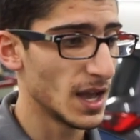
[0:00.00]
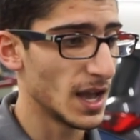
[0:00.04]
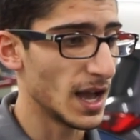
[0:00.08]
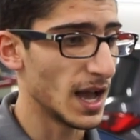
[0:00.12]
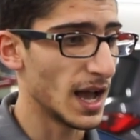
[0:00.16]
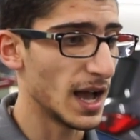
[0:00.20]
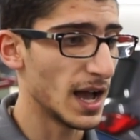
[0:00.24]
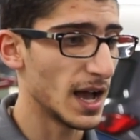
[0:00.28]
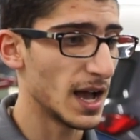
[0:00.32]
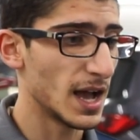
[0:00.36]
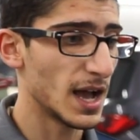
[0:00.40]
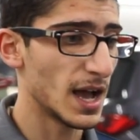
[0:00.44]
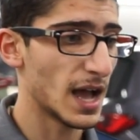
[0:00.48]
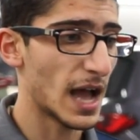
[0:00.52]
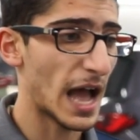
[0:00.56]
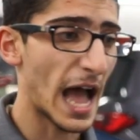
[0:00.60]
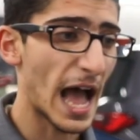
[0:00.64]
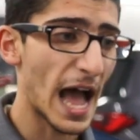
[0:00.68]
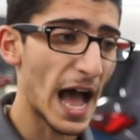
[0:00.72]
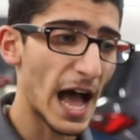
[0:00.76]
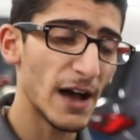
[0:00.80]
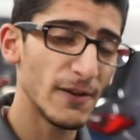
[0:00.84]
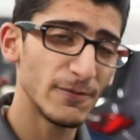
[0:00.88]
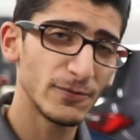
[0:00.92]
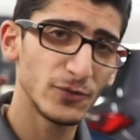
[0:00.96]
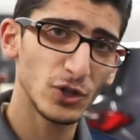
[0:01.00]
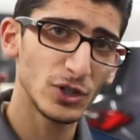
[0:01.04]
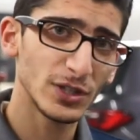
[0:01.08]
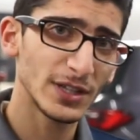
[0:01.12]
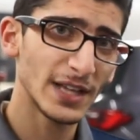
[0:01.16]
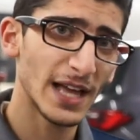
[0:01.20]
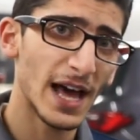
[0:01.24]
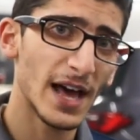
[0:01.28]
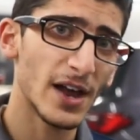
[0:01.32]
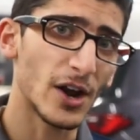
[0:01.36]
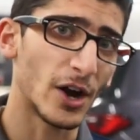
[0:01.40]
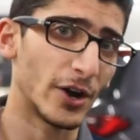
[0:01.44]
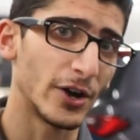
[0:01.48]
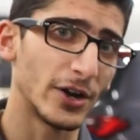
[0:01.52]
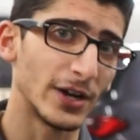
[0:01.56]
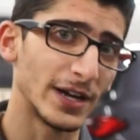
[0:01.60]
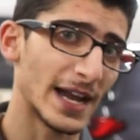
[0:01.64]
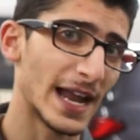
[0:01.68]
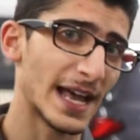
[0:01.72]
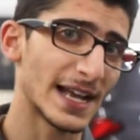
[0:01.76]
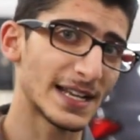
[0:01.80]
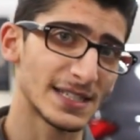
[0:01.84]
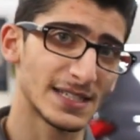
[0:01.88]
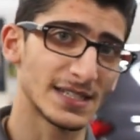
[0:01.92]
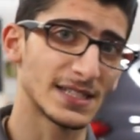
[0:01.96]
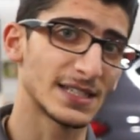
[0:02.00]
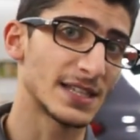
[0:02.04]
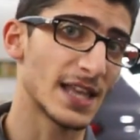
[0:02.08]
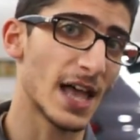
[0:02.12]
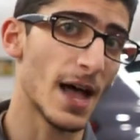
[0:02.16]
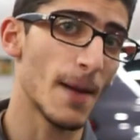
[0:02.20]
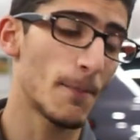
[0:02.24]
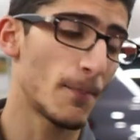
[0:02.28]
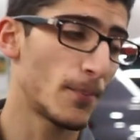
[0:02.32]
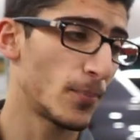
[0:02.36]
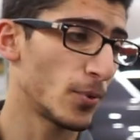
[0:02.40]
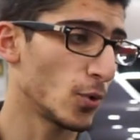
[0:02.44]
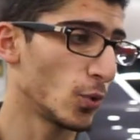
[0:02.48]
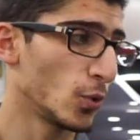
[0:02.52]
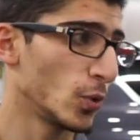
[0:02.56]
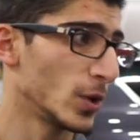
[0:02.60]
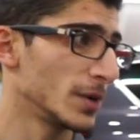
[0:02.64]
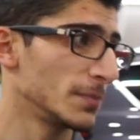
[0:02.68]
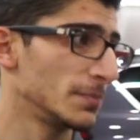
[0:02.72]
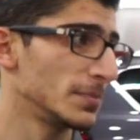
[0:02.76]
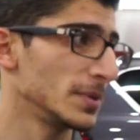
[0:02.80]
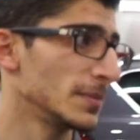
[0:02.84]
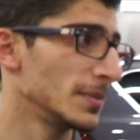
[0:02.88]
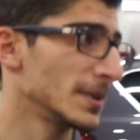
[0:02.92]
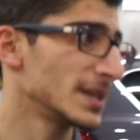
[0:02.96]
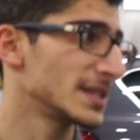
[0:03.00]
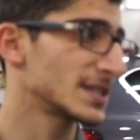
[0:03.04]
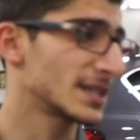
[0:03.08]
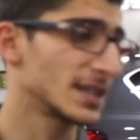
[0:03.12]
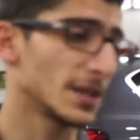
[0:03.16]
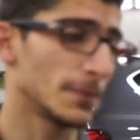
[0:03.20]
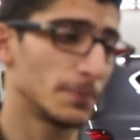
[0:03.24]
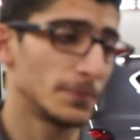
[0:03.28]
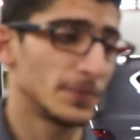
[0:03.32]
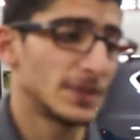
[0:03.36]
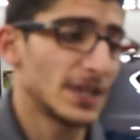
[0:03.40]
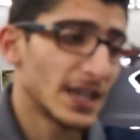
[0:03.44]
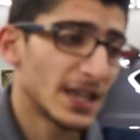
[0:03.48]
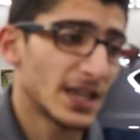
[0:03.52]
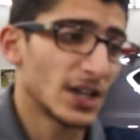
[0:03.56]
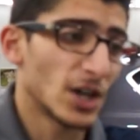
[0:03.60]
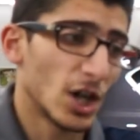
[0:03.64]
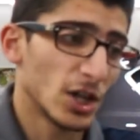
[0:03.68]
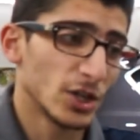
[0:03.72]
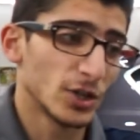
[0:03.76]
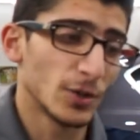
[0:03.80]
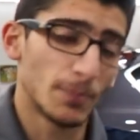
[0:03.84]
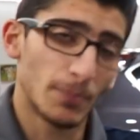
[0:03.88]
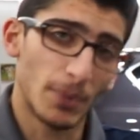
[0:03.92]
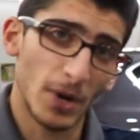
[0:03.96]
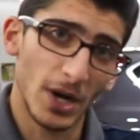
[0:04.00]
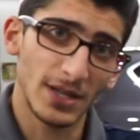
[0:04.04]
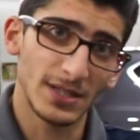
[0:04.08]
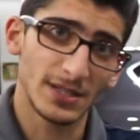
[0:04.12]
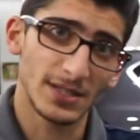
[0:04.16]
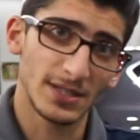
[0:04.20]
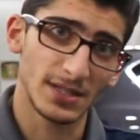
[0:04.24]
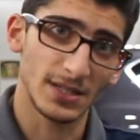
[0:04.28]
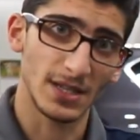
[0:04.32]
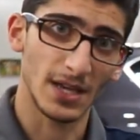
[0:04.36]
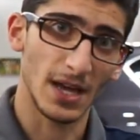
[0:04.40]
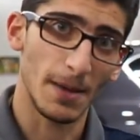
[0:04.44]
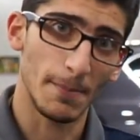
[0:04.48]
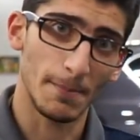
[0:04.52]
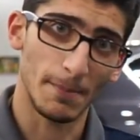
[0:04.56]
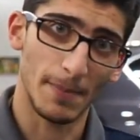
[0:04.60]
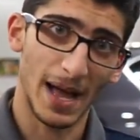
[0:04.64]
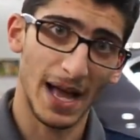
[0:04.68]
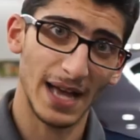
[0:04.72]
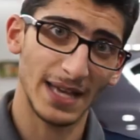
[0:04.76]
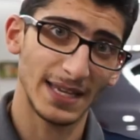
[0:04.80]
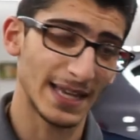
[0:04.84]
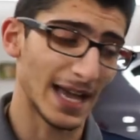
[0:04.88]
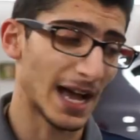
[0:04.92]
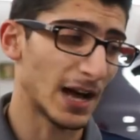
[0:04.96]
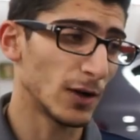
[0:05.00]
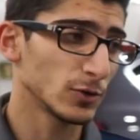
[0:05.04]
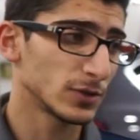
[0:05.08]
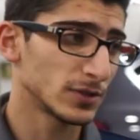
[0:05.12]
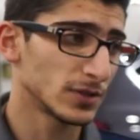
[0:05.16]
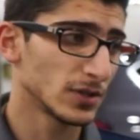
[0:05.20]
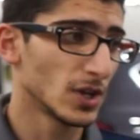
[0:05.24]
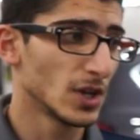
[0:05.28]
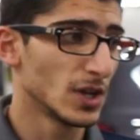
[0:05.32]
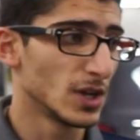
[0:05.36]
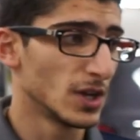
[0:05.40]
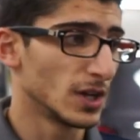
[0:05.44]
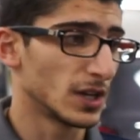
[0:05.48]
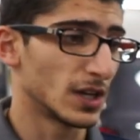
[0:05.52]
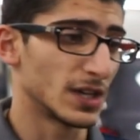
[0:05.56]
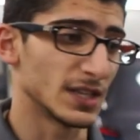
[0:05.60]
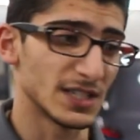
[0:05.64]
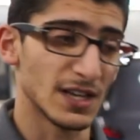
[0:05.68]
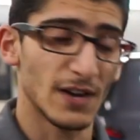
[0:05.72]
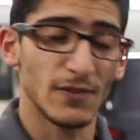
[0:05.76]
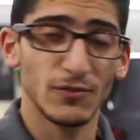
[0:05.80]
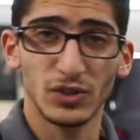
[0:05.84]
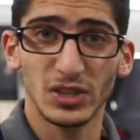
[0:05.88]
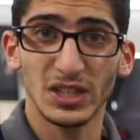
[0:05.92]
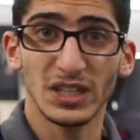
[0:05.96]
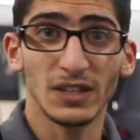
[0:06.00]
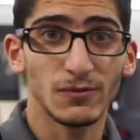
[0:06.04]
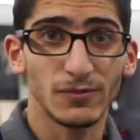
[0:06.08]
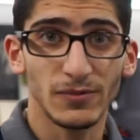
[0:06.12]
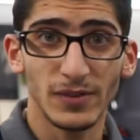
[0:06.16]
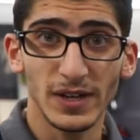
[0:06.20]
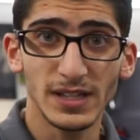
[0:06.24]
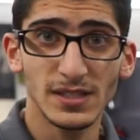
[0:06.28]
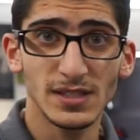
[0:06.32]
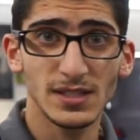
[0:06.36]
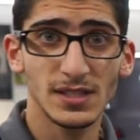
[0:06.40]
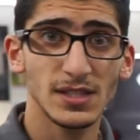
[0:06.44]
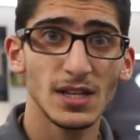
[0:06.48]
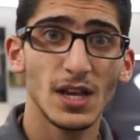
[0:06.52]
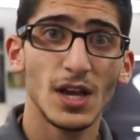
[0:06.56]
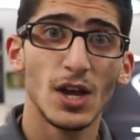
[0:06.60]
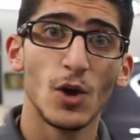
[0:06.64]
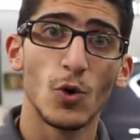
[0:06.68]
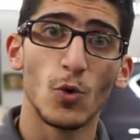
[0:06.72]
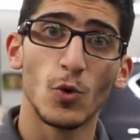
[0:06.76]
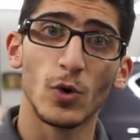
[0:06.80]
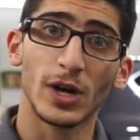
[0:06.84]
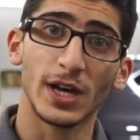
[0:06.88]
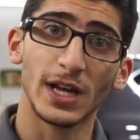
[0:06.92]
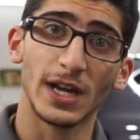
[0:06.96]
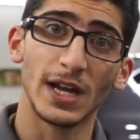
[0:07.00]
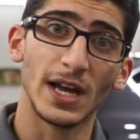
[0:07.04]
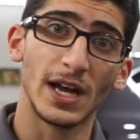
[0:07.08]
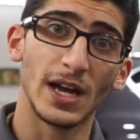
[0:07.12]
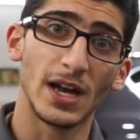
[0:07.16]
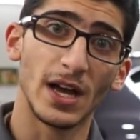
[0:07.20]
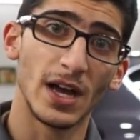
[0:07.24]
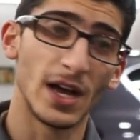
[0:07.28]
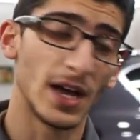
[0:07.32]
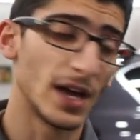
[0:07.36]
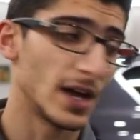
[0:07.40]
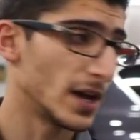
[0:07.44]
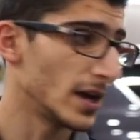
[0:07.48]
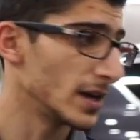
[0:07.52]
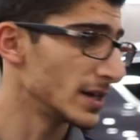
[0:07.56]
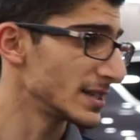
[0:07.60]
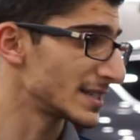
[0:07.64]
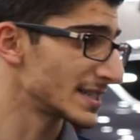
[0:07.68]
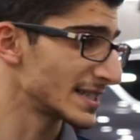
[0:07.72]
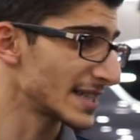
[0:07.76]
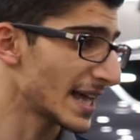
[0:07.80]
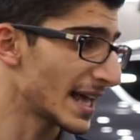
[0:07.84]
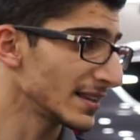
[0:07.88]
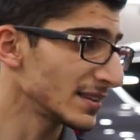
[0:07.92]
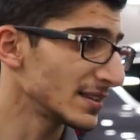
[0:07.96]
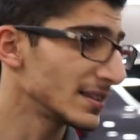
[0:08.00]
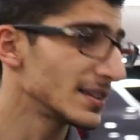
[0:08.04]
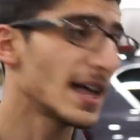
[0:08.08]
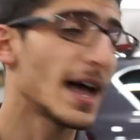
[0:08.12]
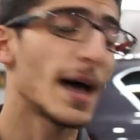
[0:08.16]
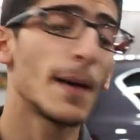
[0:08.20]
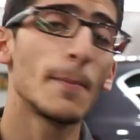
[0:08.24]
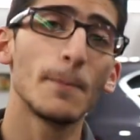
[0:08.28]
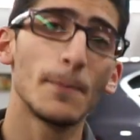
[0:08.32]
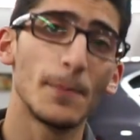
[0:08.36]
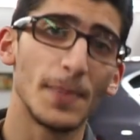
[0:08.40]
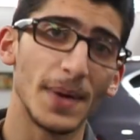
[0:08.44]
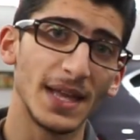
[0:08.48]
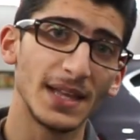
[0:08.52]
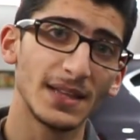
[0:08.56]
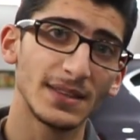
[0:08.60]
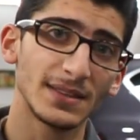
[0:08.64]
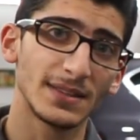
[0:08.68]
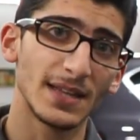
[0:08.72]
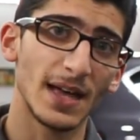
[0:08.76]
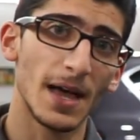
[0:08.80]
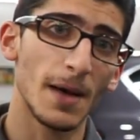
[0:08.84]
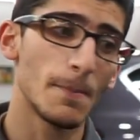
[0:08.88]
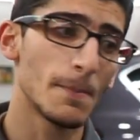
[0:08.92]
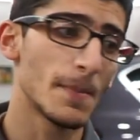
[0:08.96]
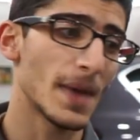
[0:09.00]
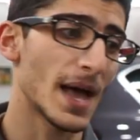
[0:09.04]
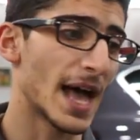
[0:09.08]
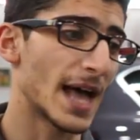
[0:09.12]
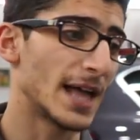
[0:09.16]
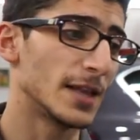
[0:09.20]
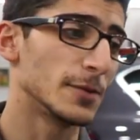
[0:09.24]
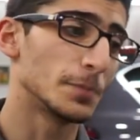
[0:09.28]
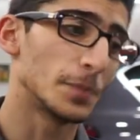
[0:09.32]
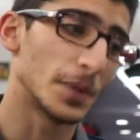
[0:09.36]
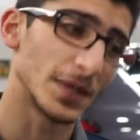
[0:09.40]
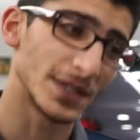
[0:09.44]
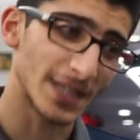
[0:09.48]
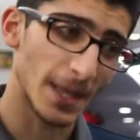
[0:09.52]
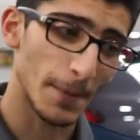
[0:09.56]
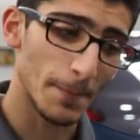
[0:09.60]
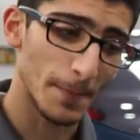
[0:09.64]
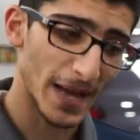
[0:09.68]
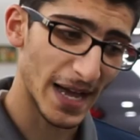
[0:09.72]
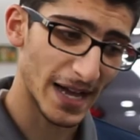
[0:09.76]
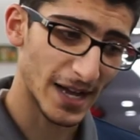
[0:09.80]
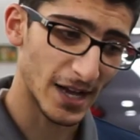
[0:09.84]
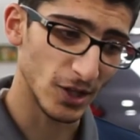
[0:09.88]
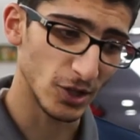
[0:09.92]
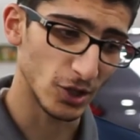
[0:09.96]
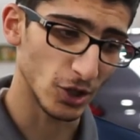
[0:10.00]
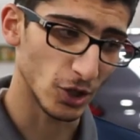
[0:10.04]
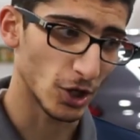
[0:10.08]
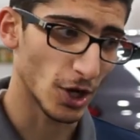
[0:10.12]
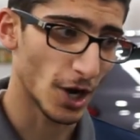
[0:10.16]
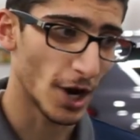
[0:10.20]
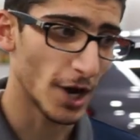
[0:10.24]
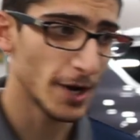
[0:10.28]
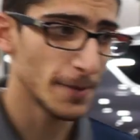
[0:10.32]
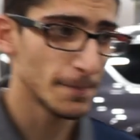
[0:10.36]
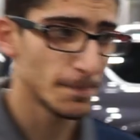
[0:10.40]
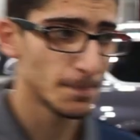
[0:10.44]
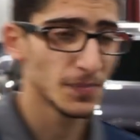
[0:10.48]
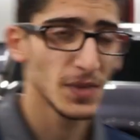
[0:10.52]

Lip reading: After that, our next step would be basically taking all the parts back out because everything fits. We're gonna sand them, paint them, and put them back on the car.